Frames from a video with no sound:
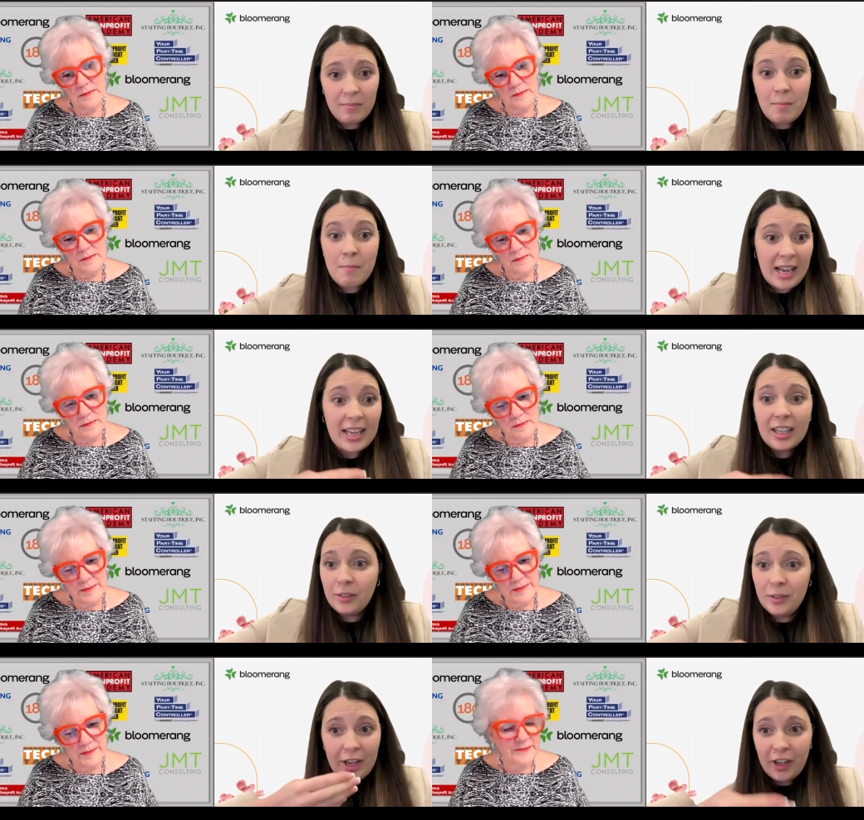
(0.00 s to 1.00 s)
Speaker 1: making a
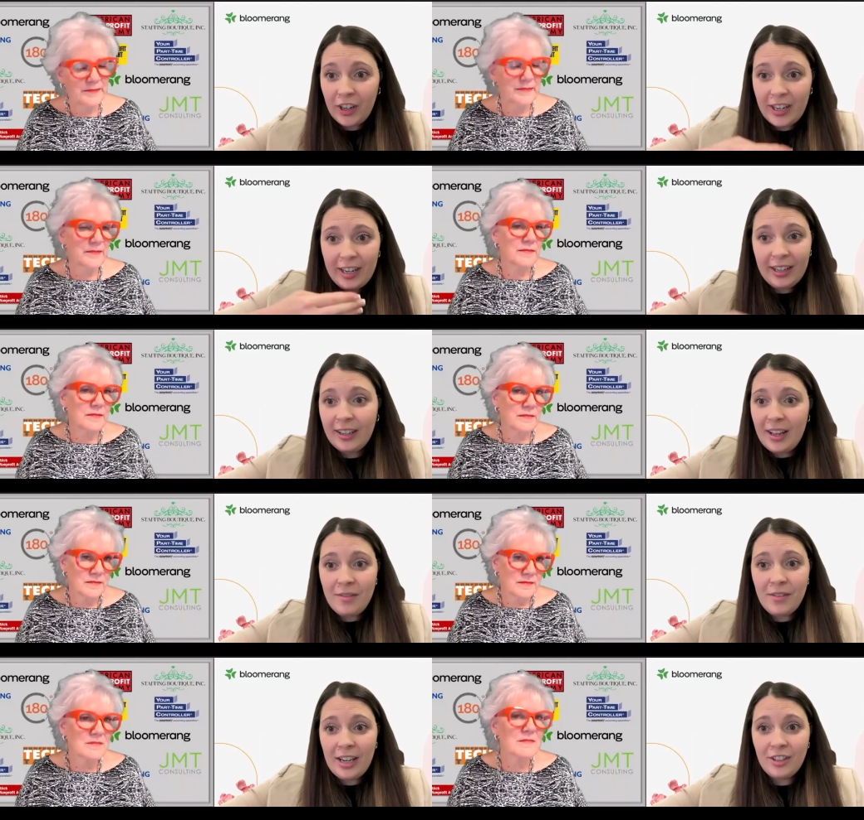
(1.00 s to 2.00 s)
reoccurring
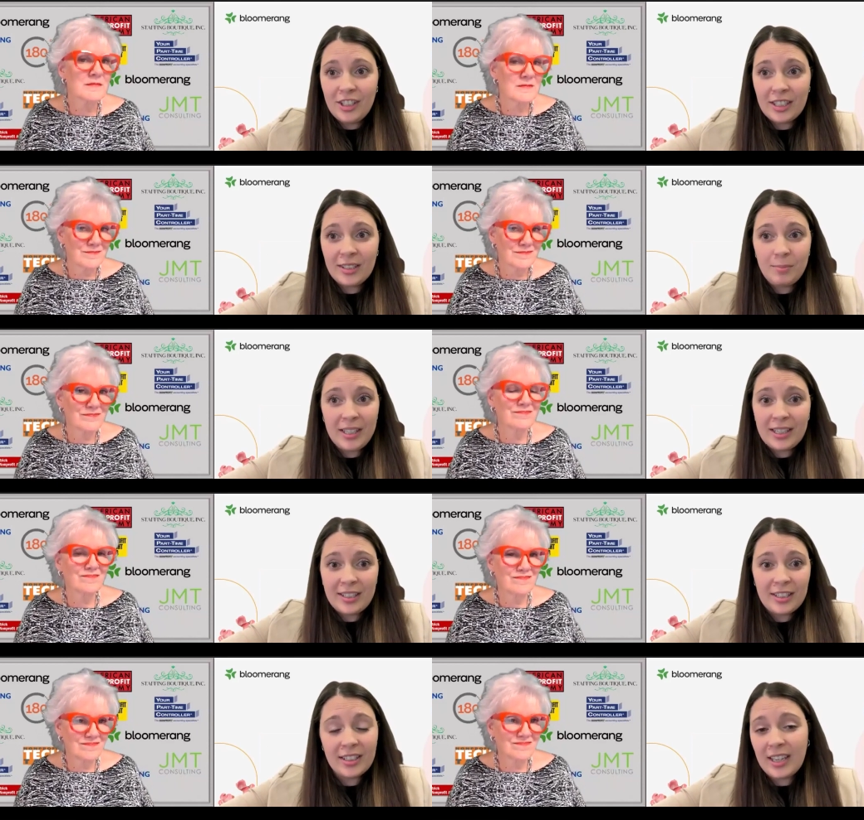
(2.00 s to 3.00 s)
event just
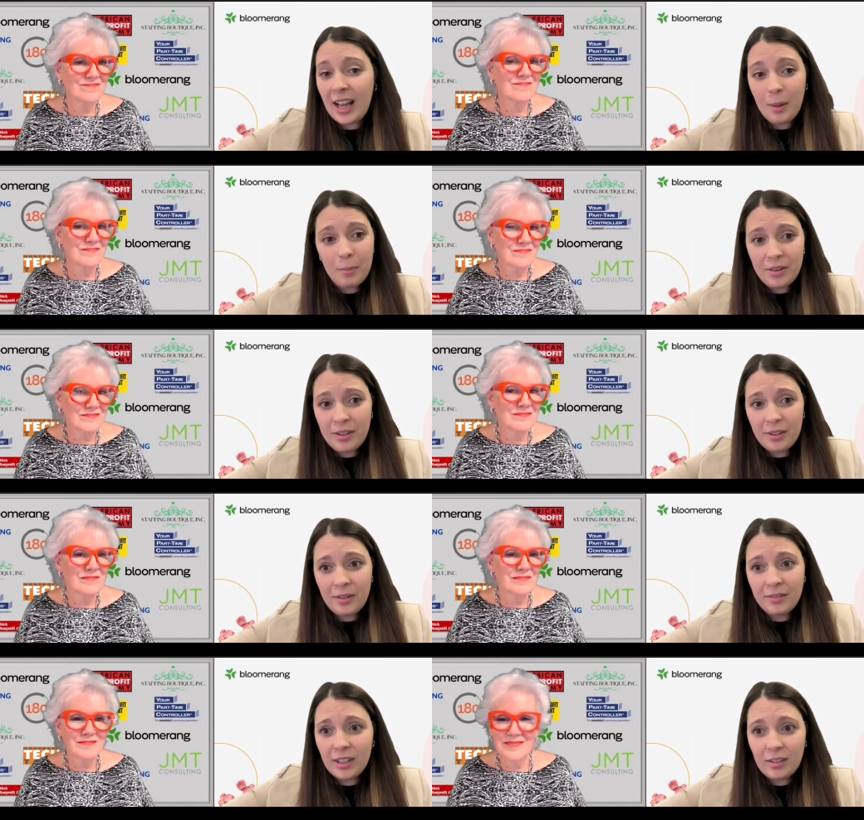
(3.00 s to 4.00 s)
because it's going to help with your
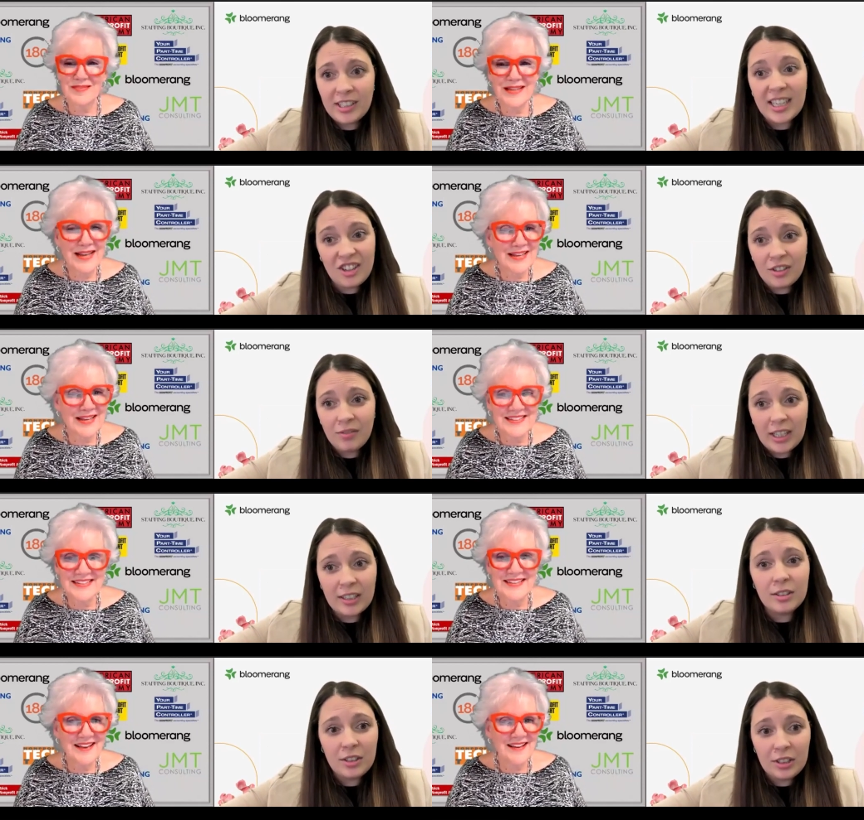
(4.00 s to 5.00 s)
overall retention
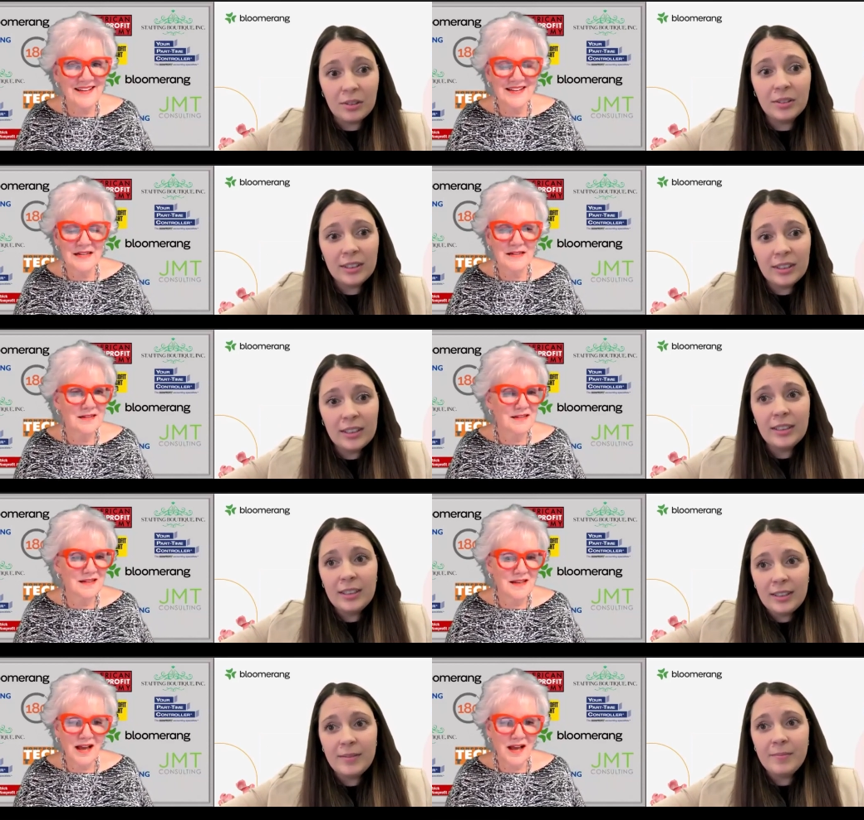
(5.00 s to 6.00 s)
rates too.
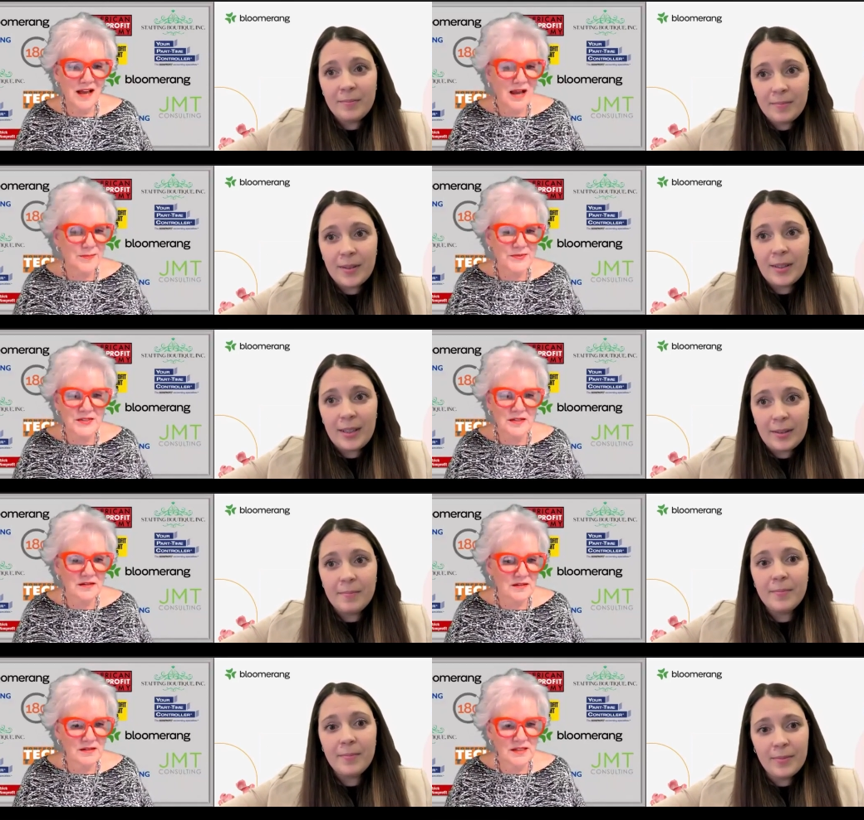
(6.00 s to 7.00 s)
Speaker 2: Yeah,
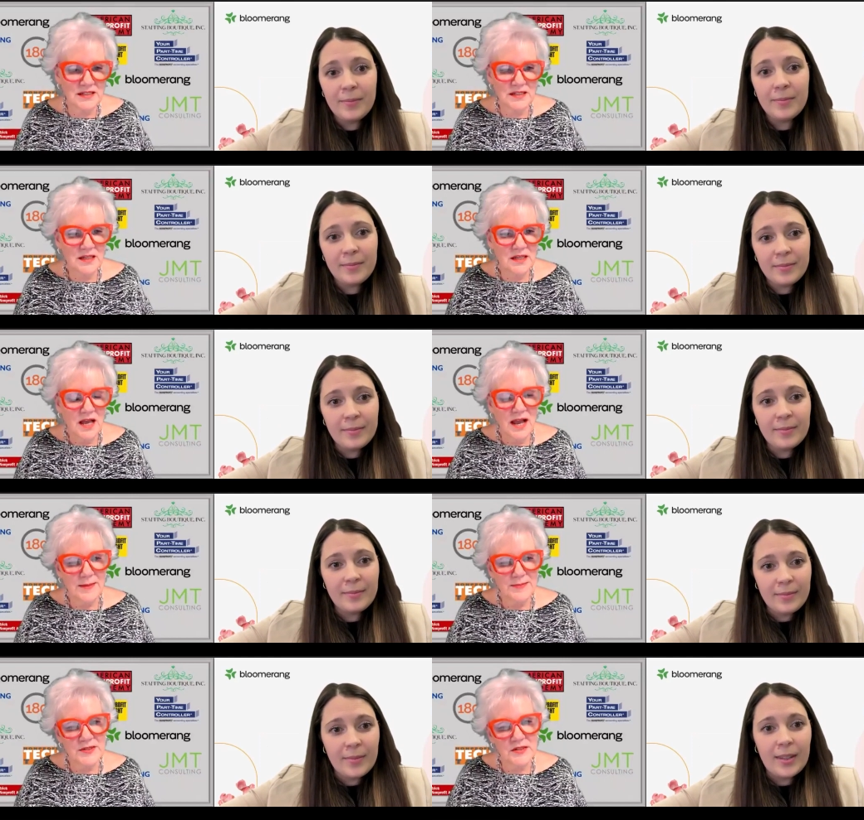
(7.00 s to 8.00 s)
absolutely. Yeah.
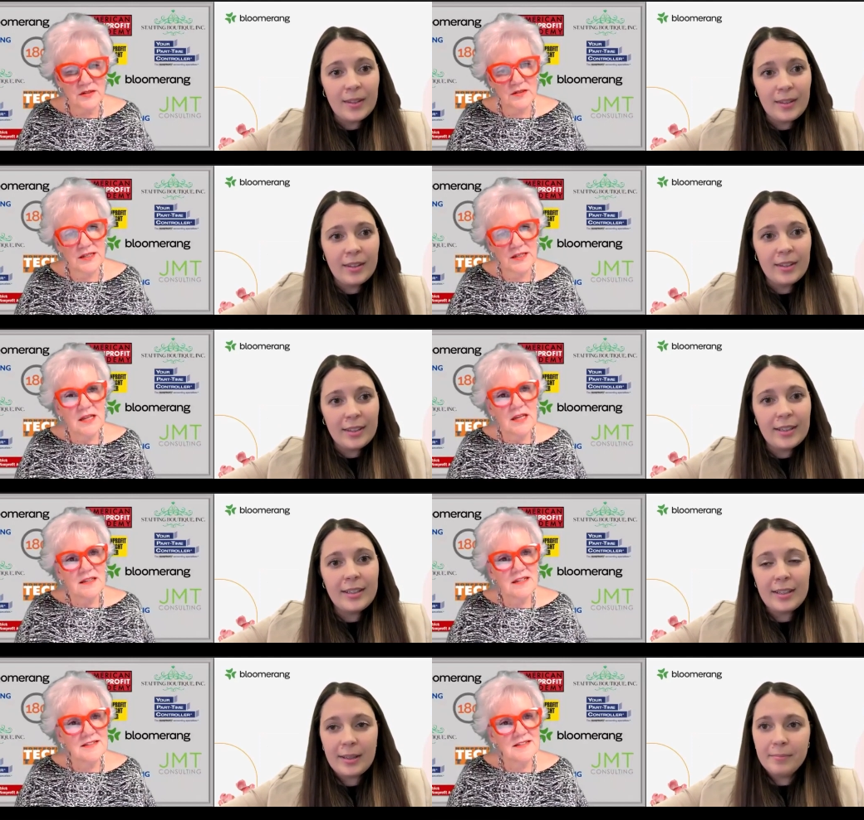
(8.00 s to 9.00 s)
Absolutely.
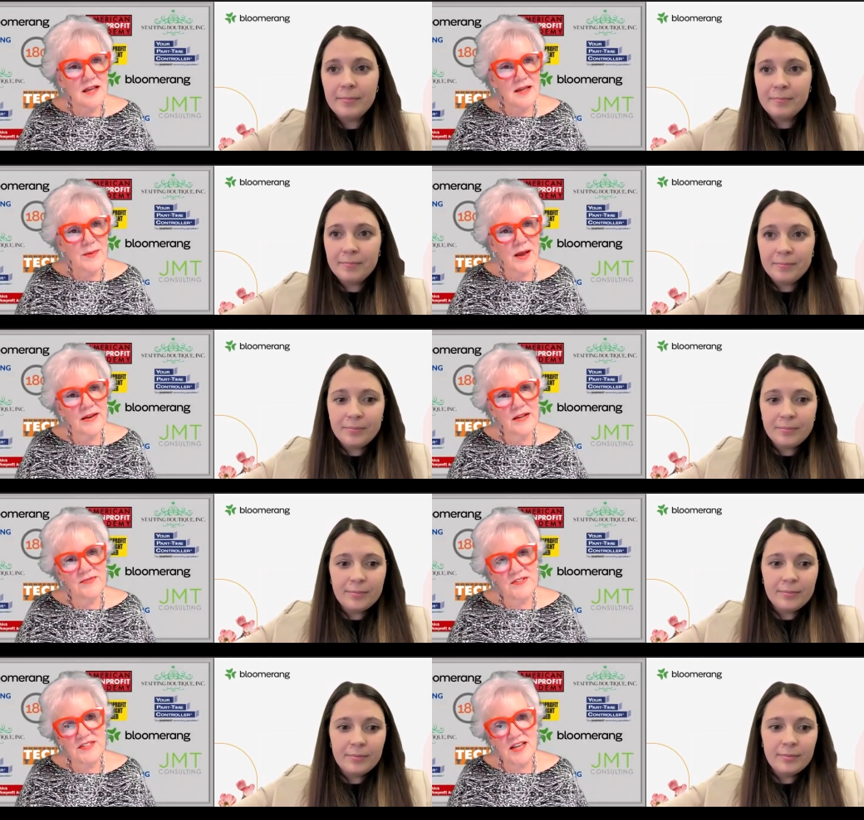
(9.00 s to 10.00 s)
Let's talk about
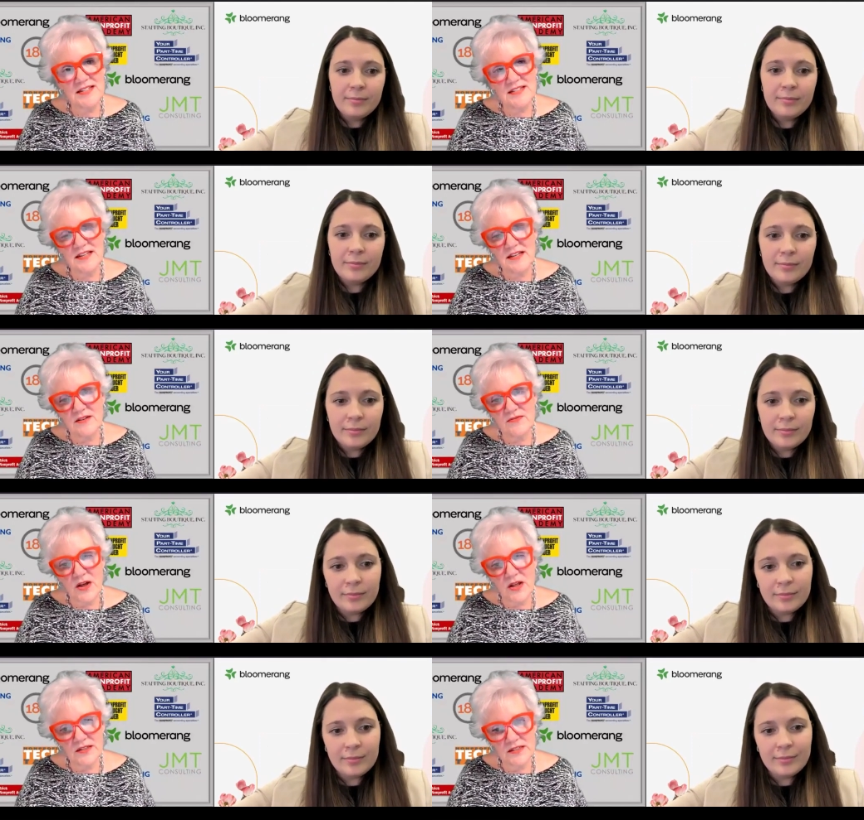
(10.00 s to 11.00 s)
emphasizing
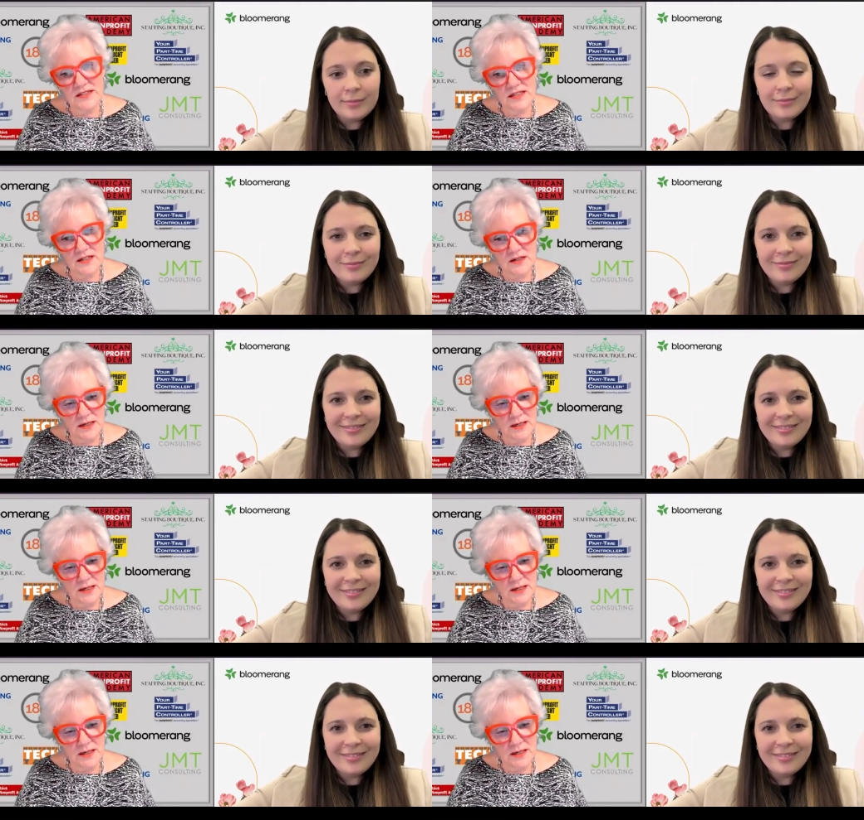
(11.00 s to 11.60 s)
volunteer